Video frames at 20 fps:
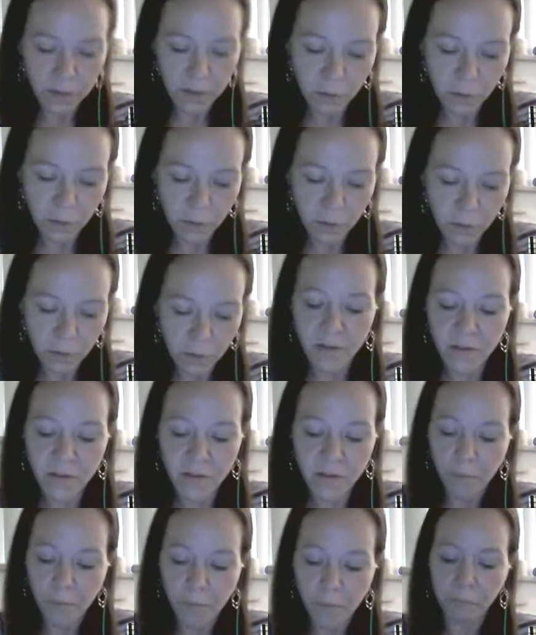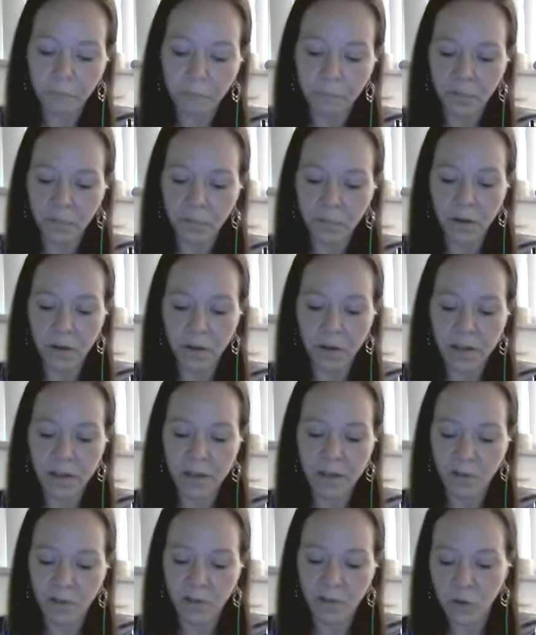5, is
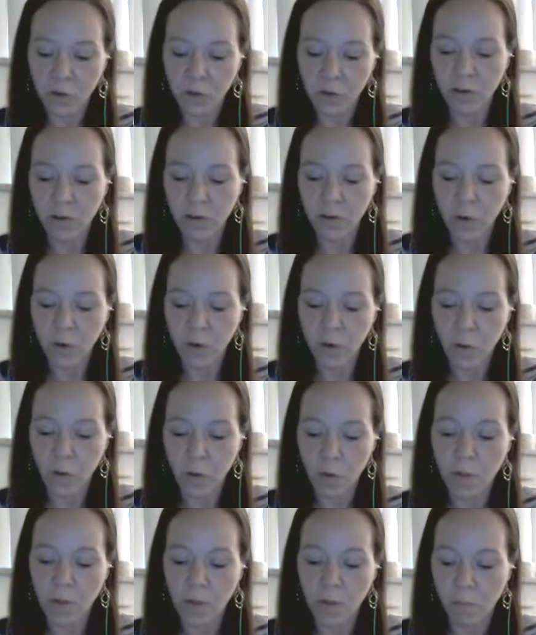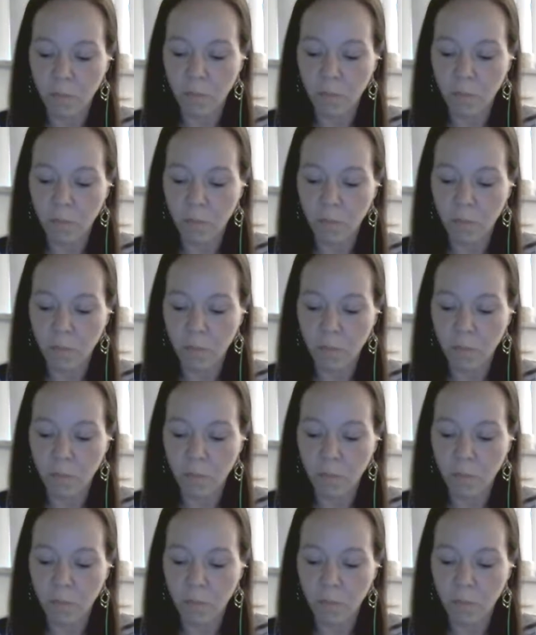it too late to incorporate